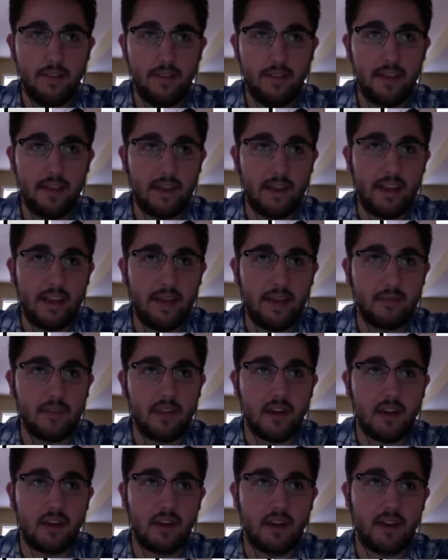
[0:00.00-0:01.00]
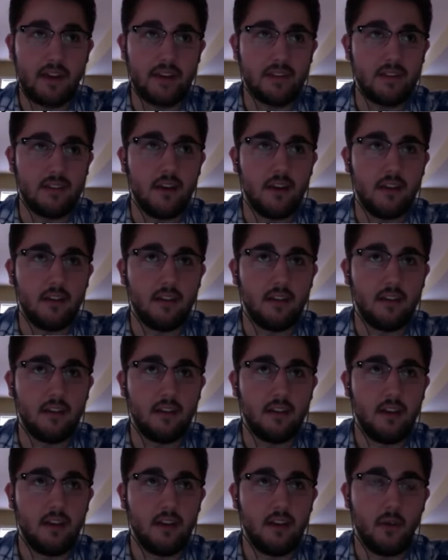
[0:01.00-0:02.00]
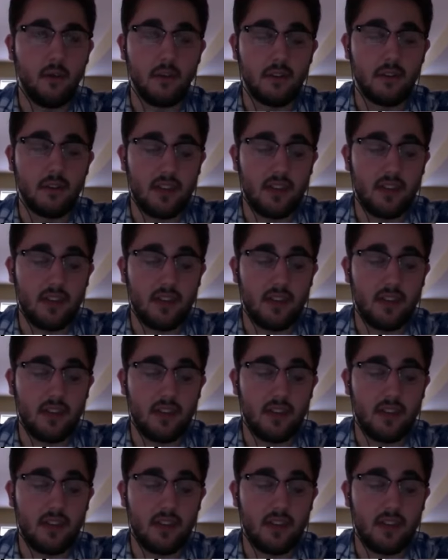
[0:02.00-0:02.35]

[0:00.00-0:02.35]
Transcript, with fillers: that game's not going to get done or it's